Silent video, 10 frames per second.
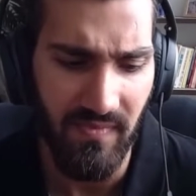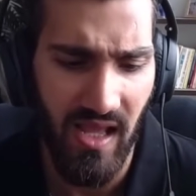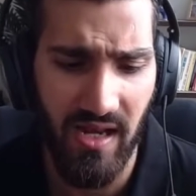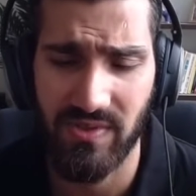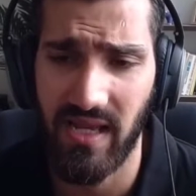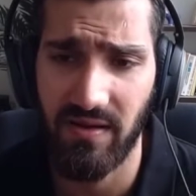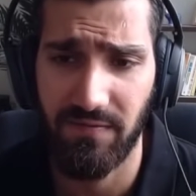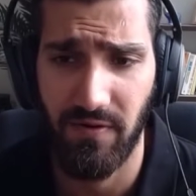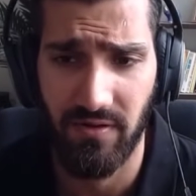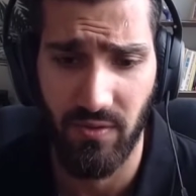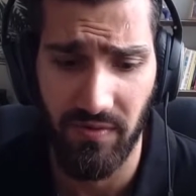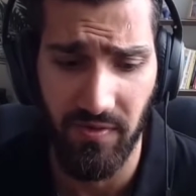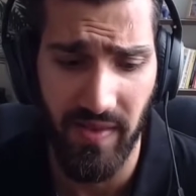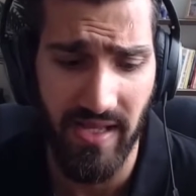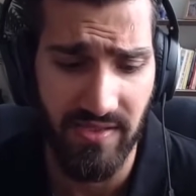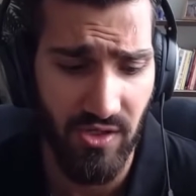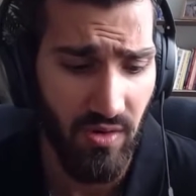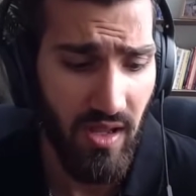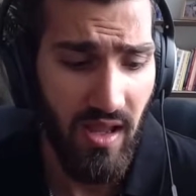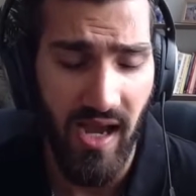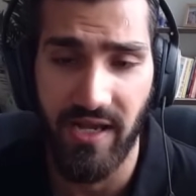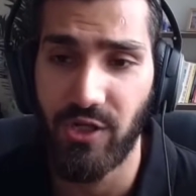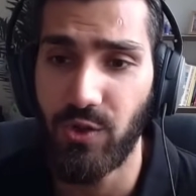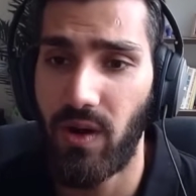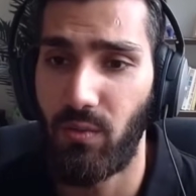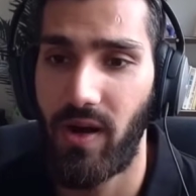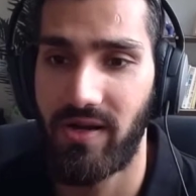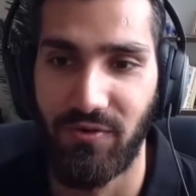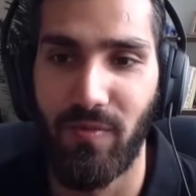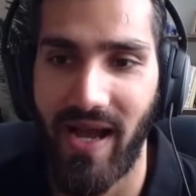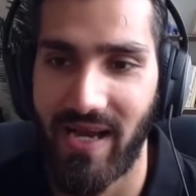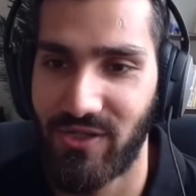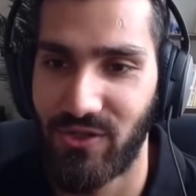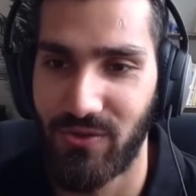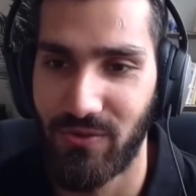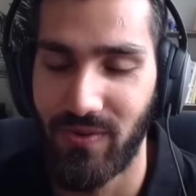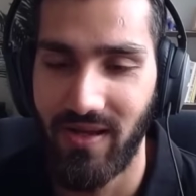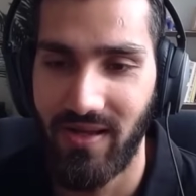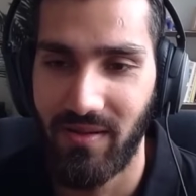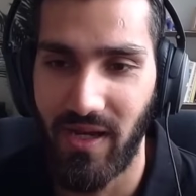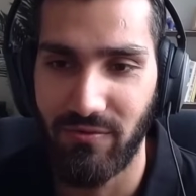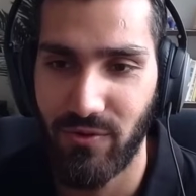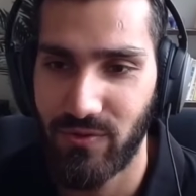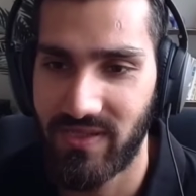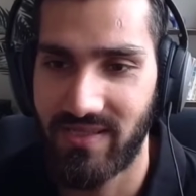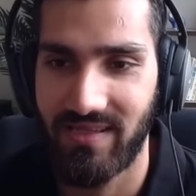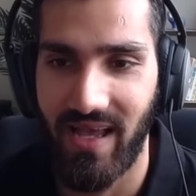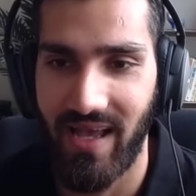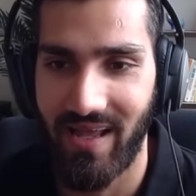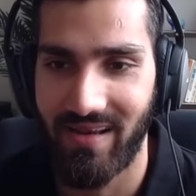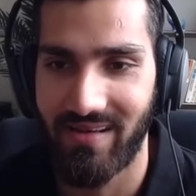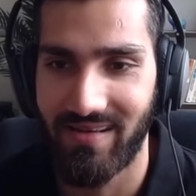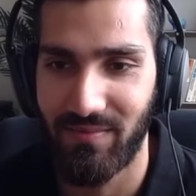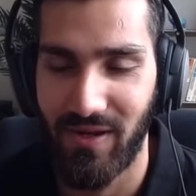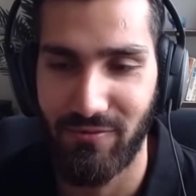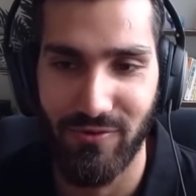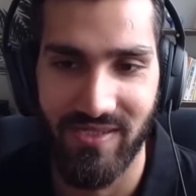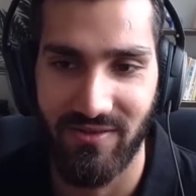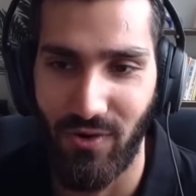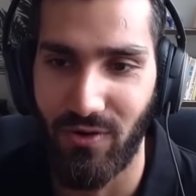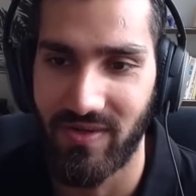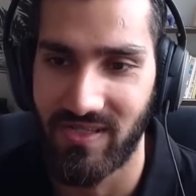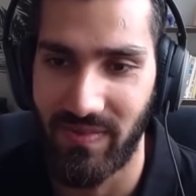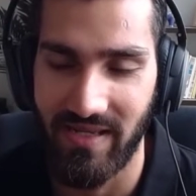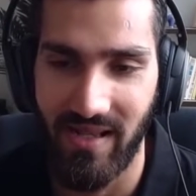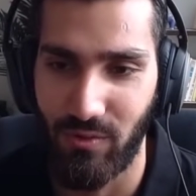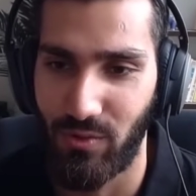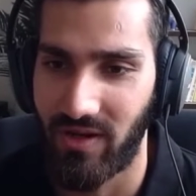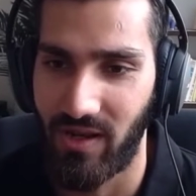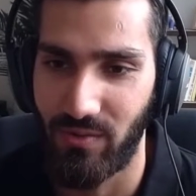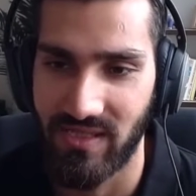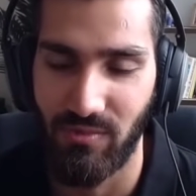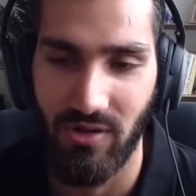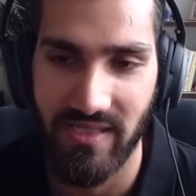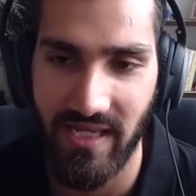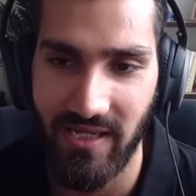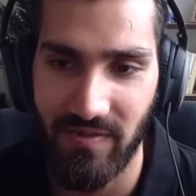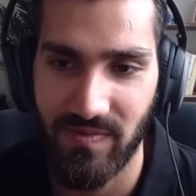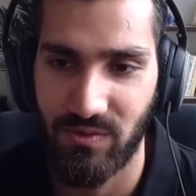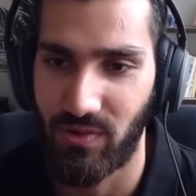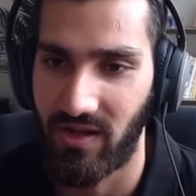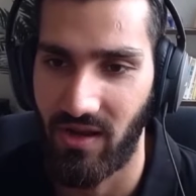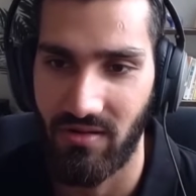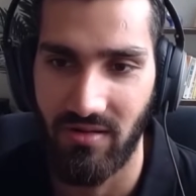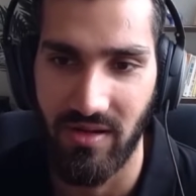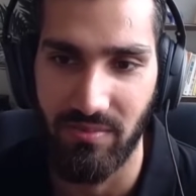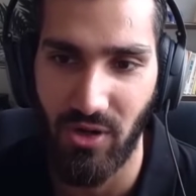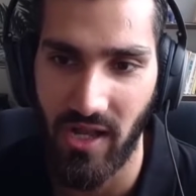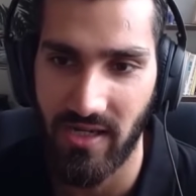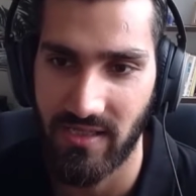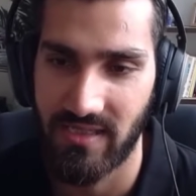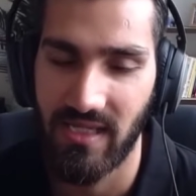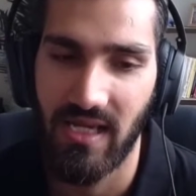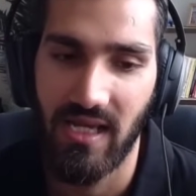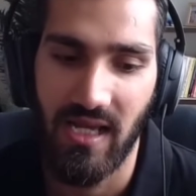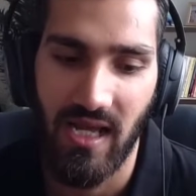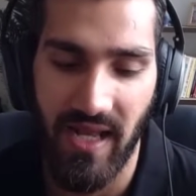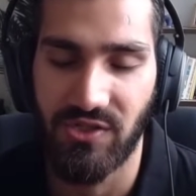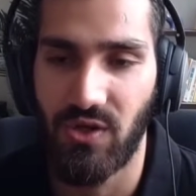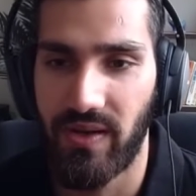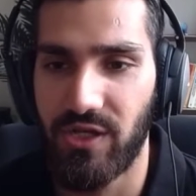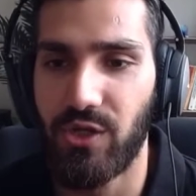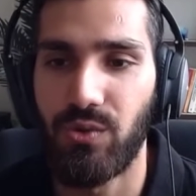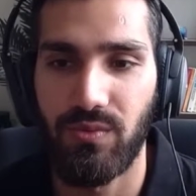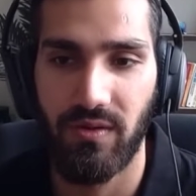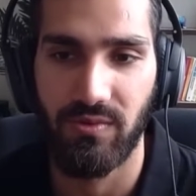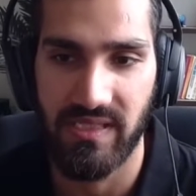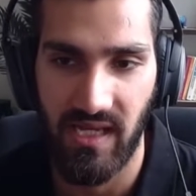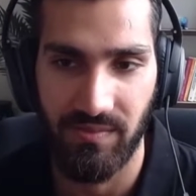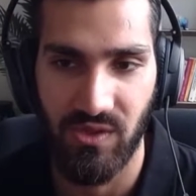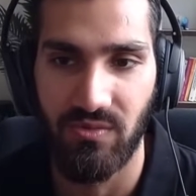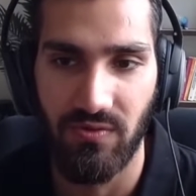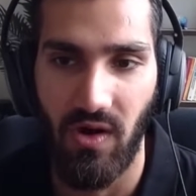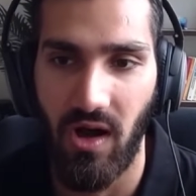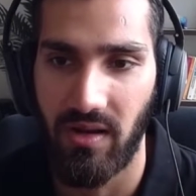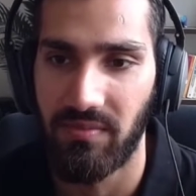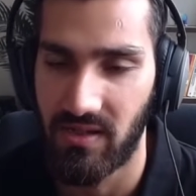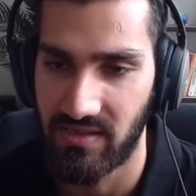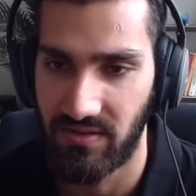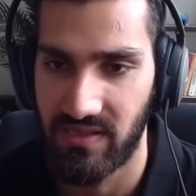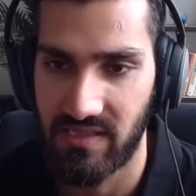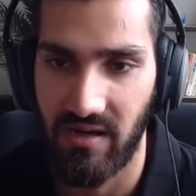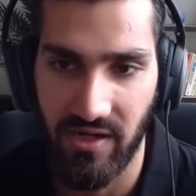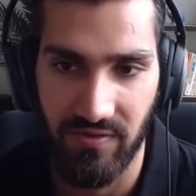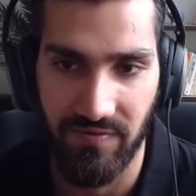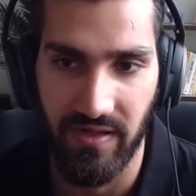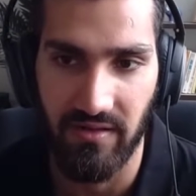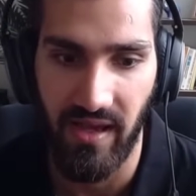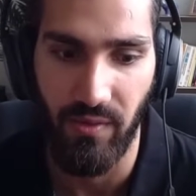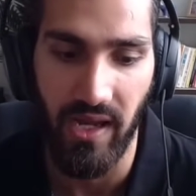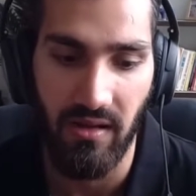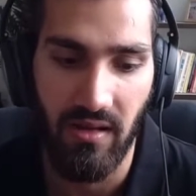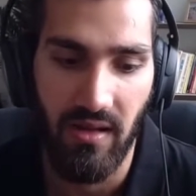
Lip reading: And I was getting further away from that. So I knew I wanted to go back to my roots, and my roots have always been like working with small teams, working on early products. And so I knew it was time to move on because I was starting to feel that way.